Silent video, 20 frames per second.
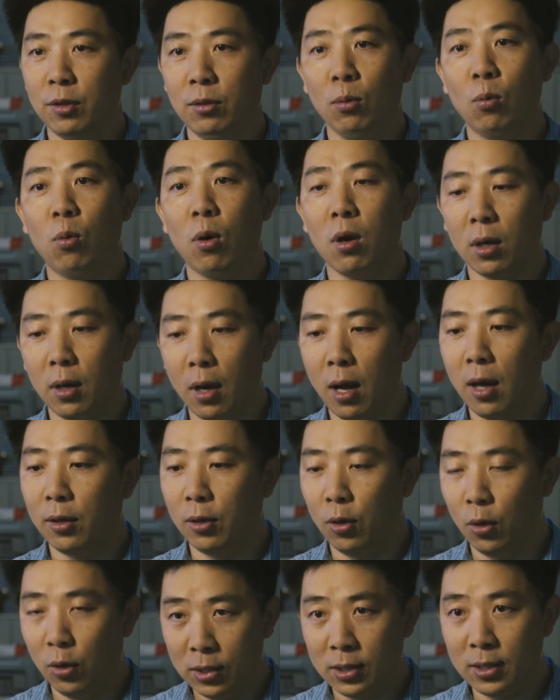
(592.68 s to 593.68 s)
to work on
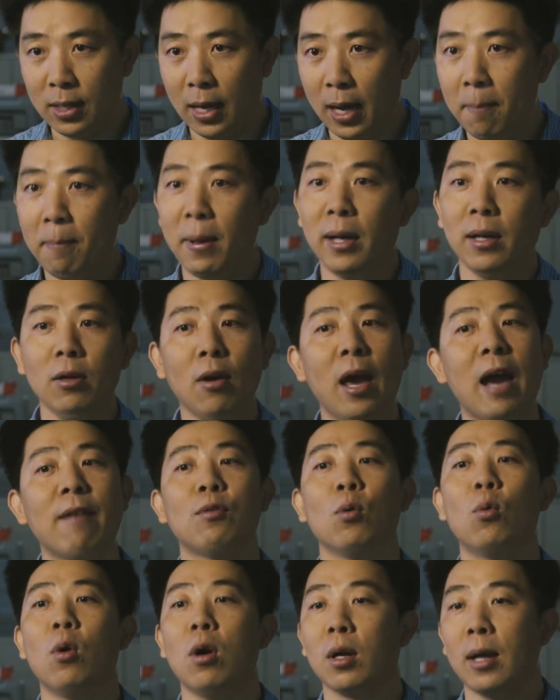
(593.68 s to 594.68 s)
your side, but you have
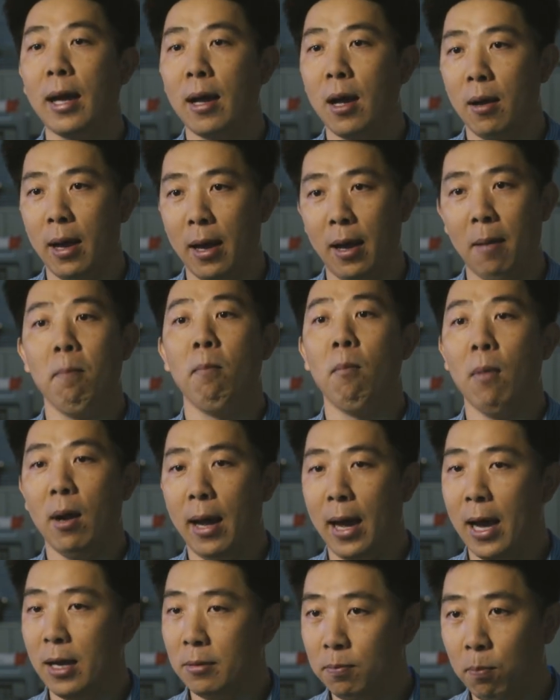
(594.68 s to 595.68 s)
to work
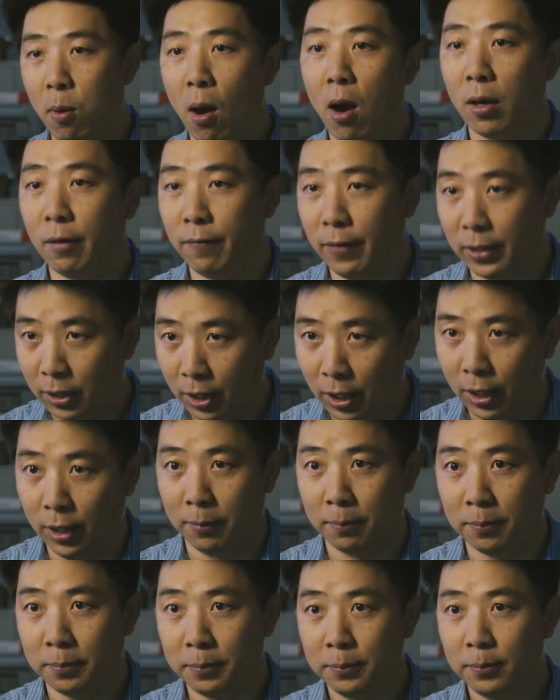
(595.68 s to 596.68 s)
as part of a
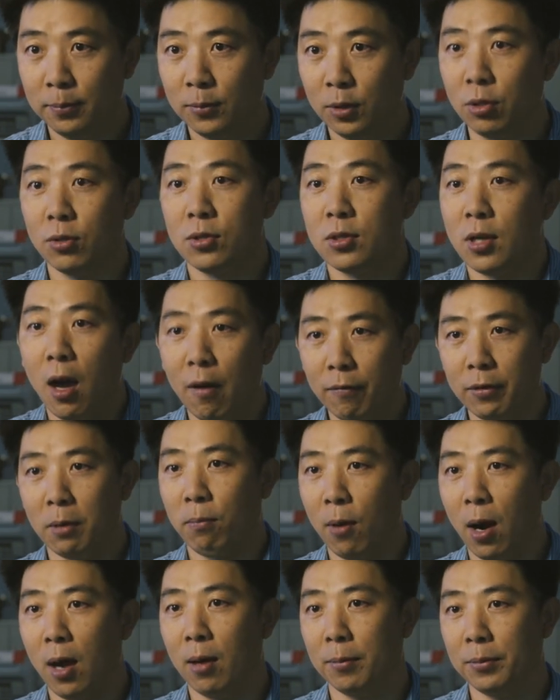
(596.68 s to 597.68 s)
team to solve the
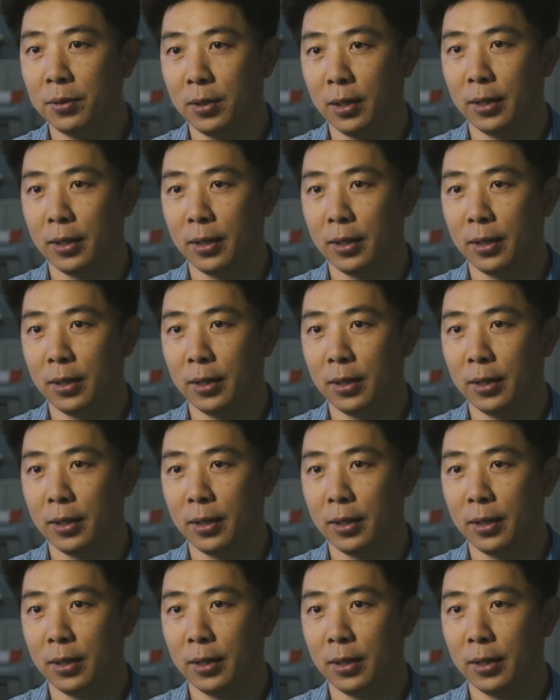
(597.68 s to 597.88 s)
problem